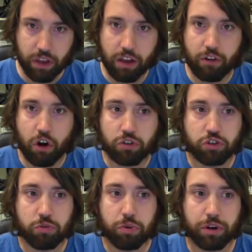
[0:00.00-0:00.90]
I've
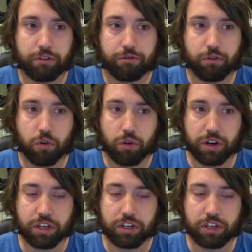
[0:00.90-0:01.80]
also put in 4
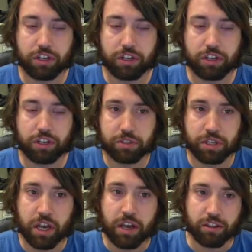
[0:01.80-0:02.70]
additional variables:
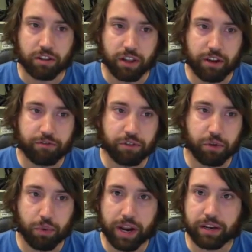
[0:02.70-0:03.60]
the left,
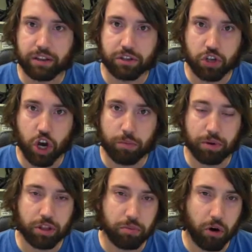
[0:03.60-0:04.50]
the right, the top,
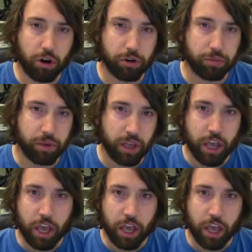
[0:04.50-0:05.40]
and the bottom.
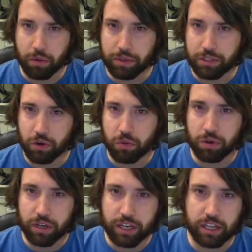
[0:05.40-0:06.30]
And while we
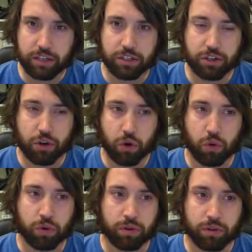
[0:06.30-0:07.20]
don't need to
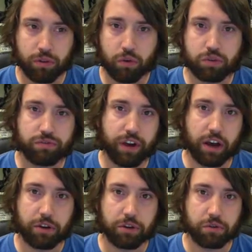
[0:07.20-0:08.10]
know those
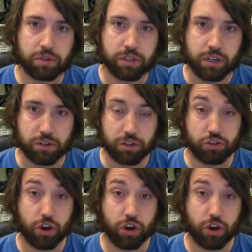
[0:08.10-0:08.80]
values to